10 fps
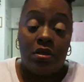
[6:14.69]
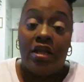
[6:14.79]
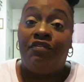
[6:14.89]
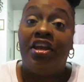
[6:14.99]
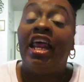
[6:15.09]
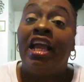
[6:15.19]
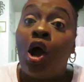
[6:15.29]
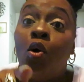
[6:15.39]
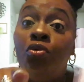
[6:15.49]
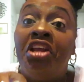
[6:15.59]
And if it ain't
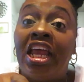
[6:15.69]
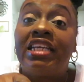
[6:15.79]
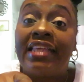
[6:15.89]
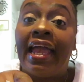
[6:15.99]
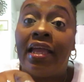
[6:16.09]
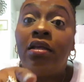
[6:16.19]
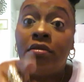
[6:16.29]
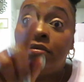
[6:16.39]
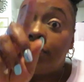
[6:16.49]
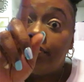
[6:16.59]
gone the next day,
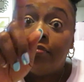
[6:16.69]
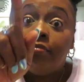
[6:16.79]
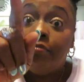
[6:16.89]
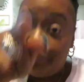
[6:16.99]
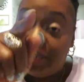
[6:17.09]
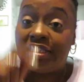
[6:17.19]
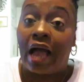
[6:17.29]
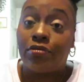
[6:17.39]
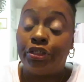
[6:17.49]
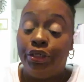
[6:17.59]
peace
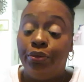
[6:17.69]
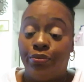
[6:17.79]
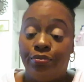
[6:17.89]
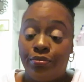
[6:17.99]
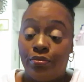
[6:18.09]
out to you.